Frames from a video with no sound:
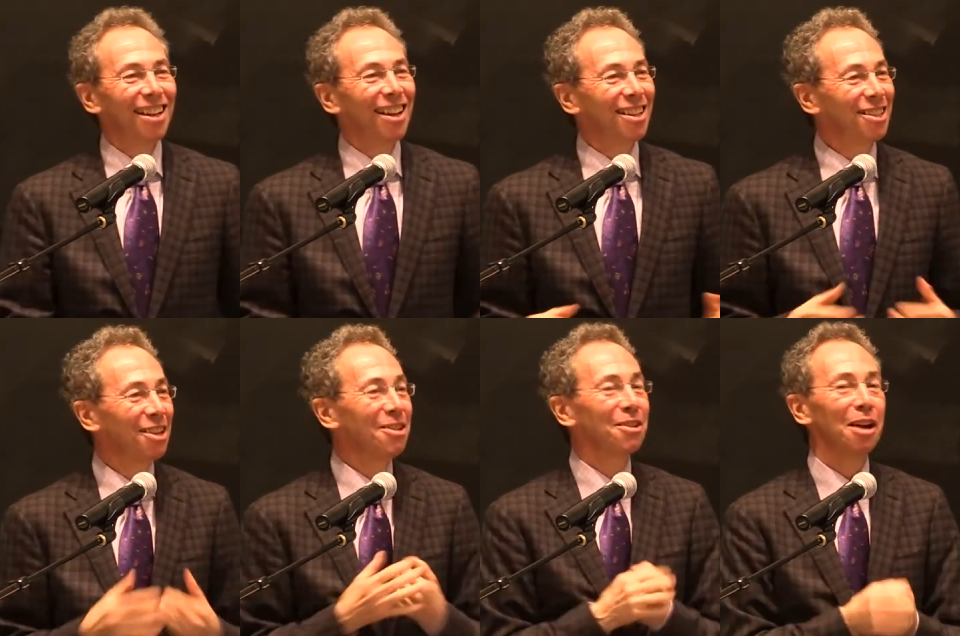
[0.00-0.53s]

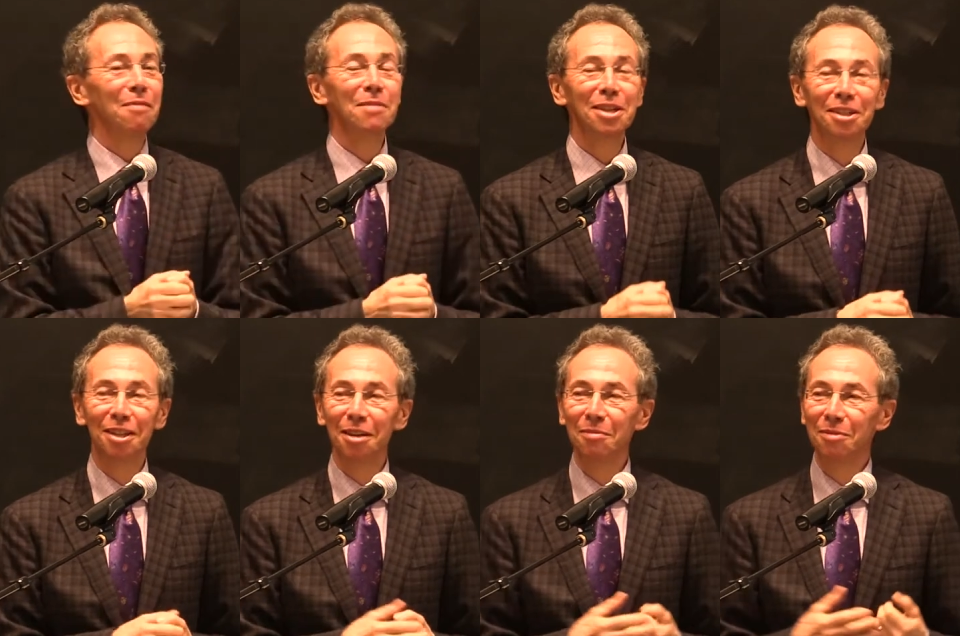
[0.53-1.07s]
so, look, I may
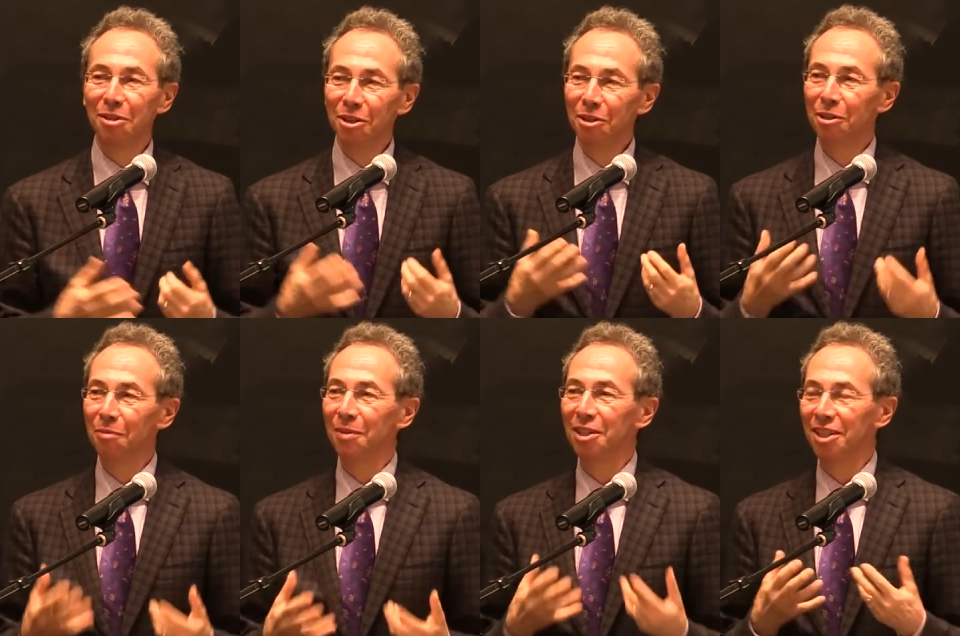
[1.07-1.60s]
seem to you
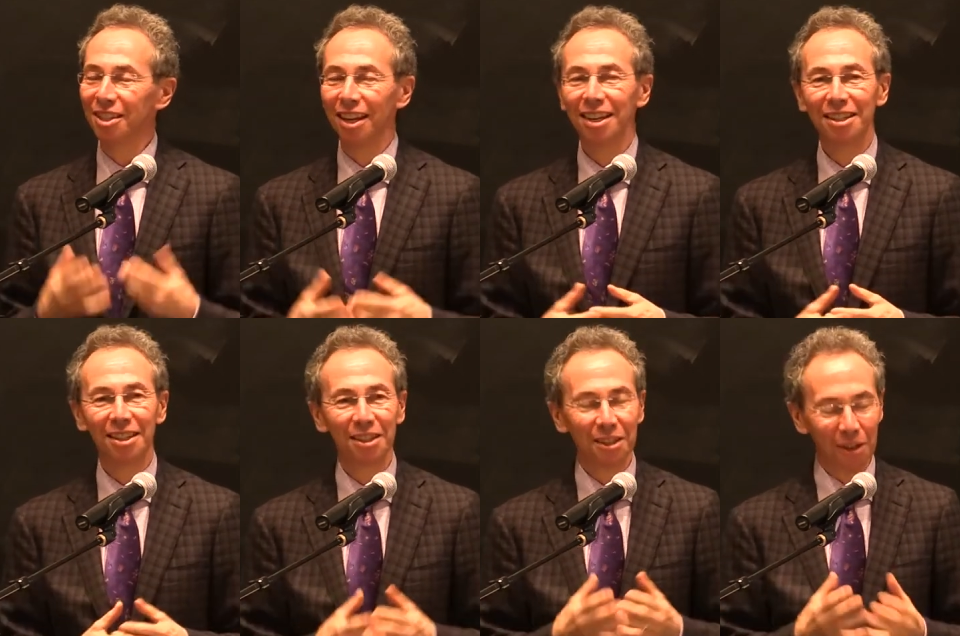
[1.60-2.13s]
to be
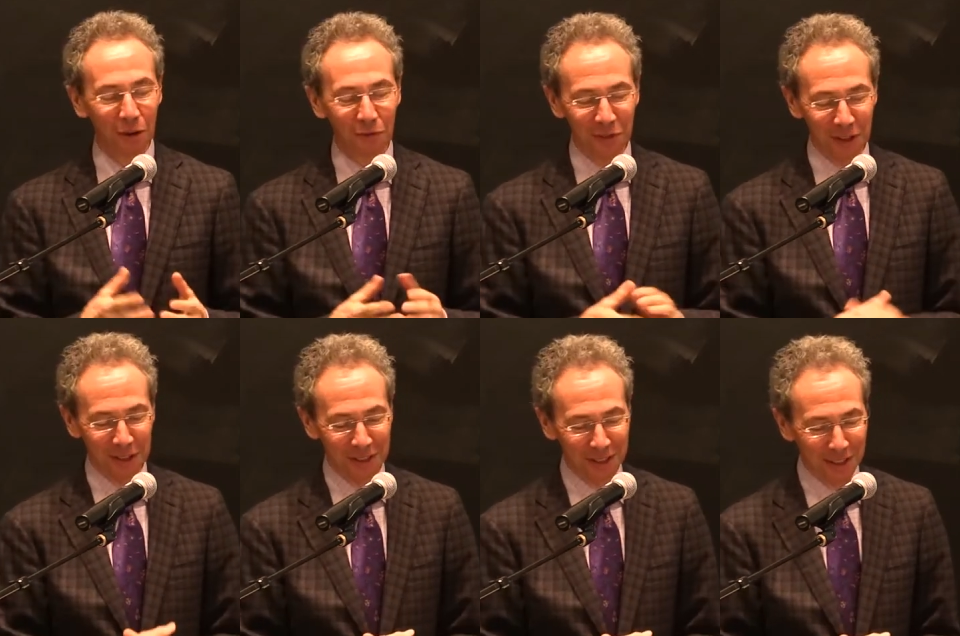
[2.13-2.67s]
stating the
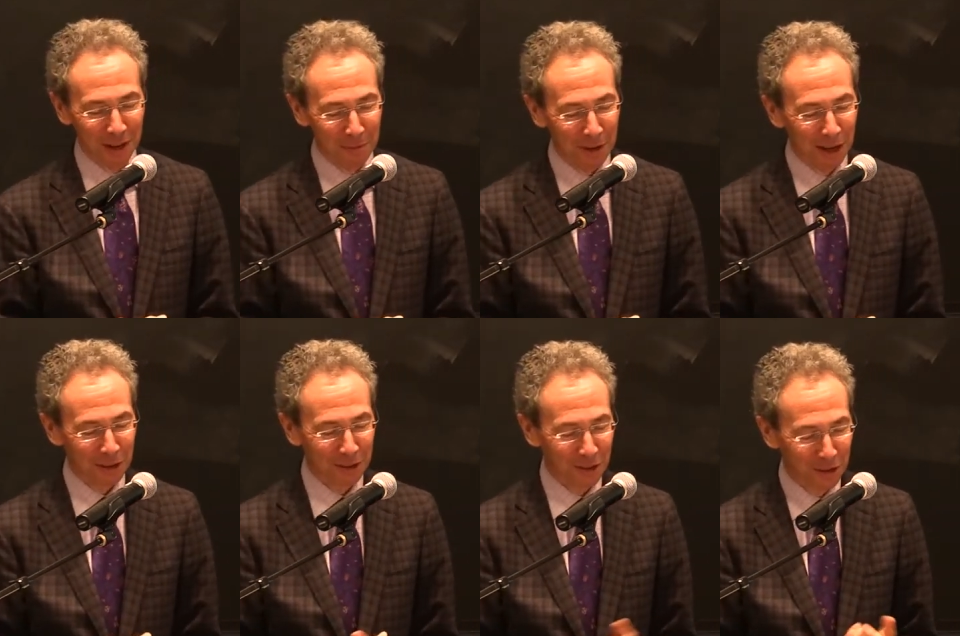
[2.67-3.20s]
obvious
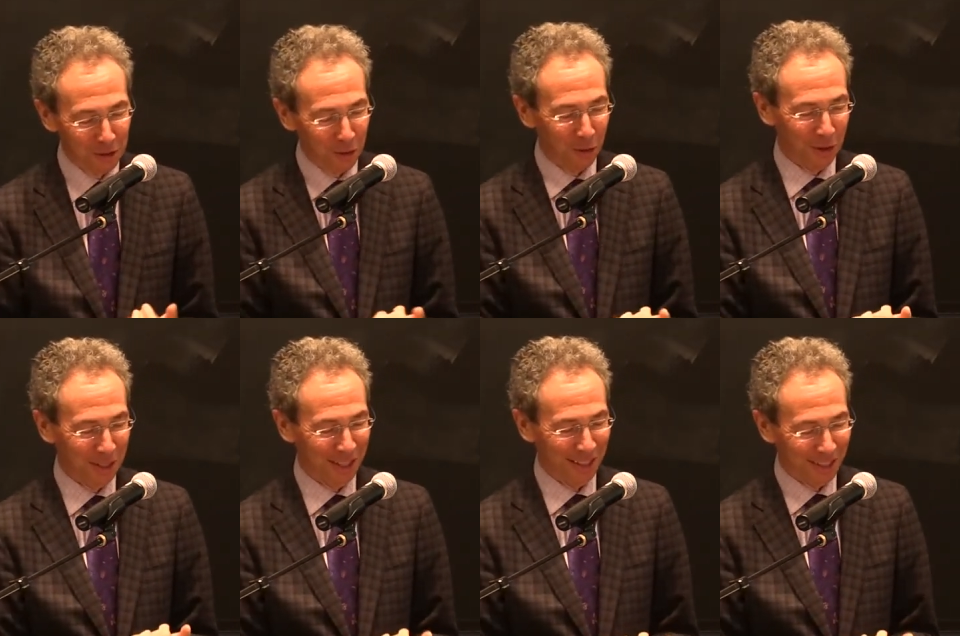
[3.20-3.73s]
about
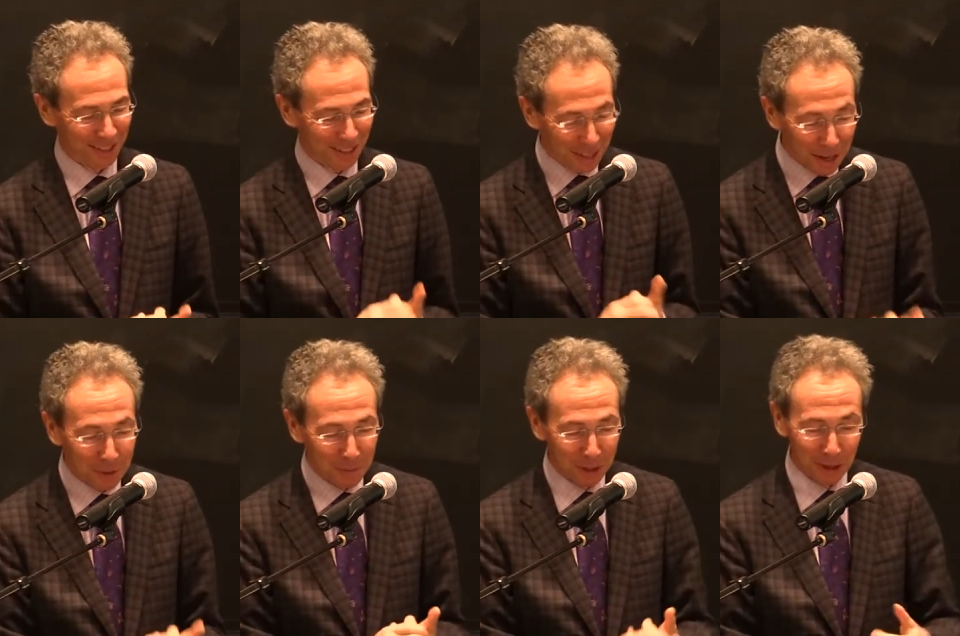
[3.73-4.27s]
storytellers
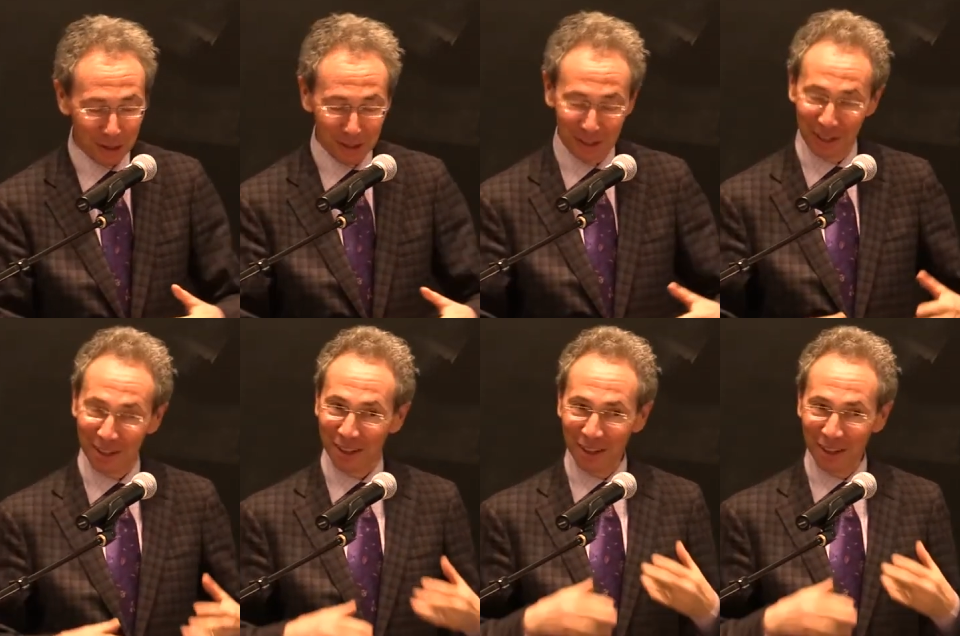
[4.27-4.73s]
here because,